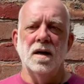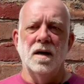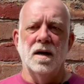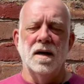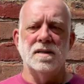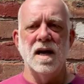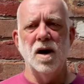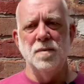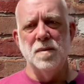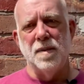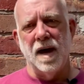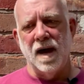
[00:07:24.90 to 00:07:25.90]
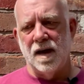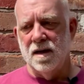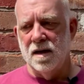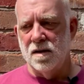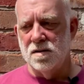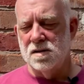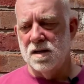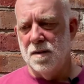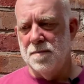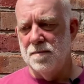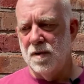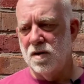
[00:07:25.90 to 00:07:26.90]
it's held me back, because
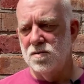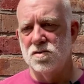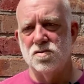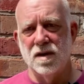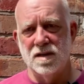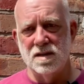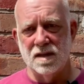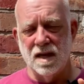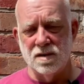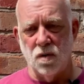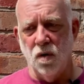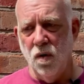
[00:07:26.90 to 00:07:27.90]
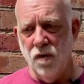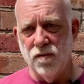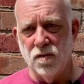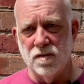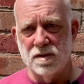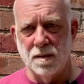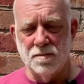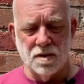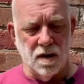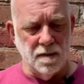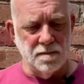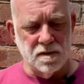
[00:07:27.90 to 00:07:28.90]
my concentration gets awful at some
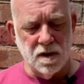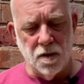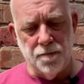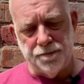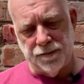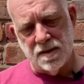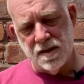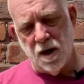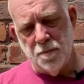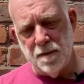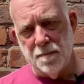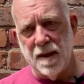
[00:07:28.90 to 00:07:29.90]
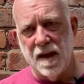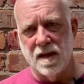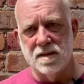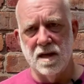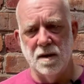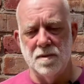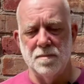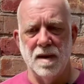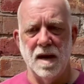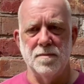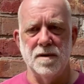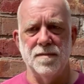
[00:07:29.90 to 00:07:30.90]
times. So it's held me back,
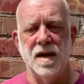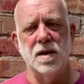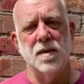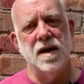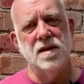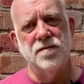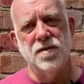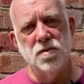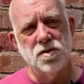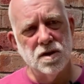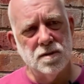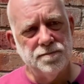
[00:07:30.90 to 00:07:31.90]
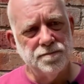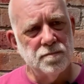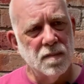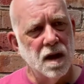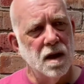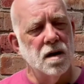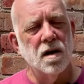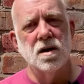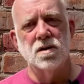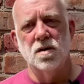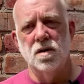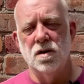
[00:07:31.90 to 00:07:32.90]
But anyway, in the future, I'm going
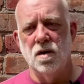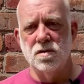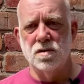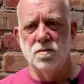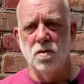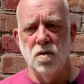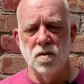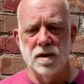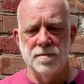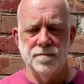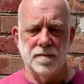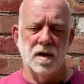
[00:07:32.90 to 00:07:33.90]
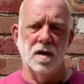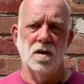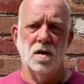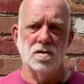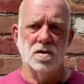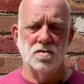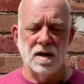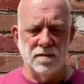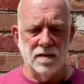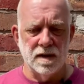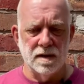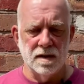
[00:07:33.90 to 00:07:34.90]
to do lots of walking, lots of traveling,